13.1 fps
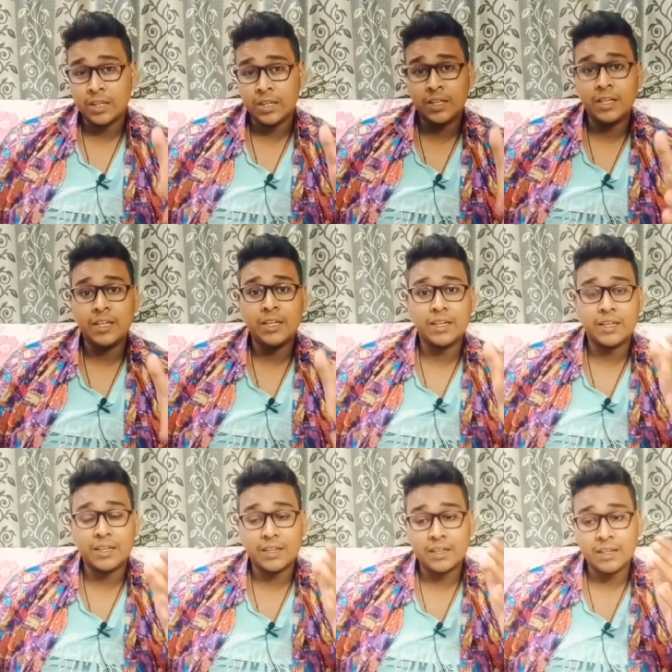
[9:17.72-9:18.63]
He
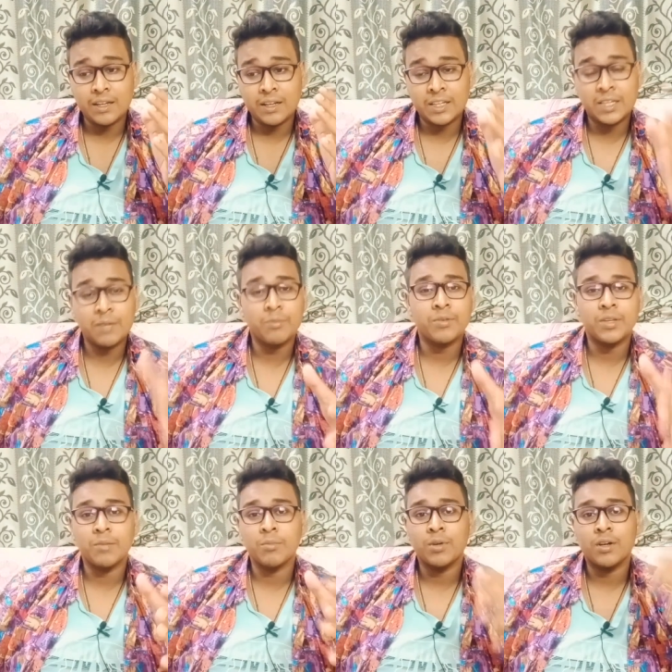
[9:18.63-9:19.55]
gives
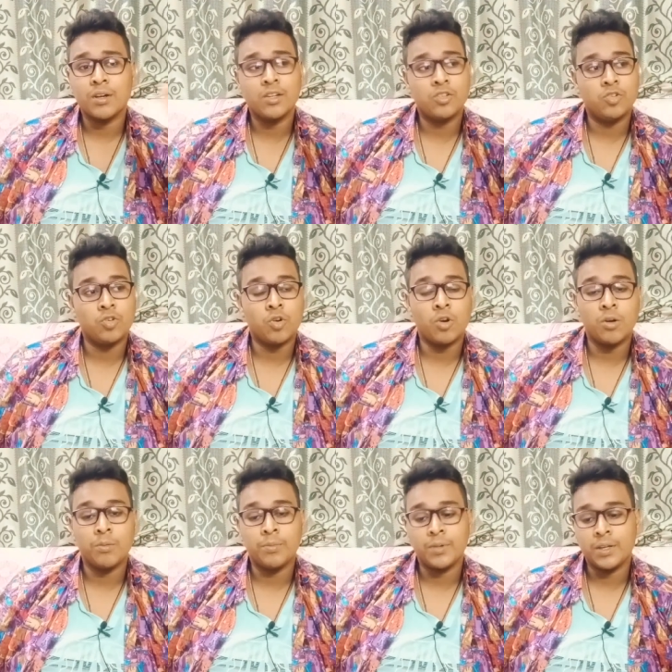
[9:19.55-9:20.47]
him a job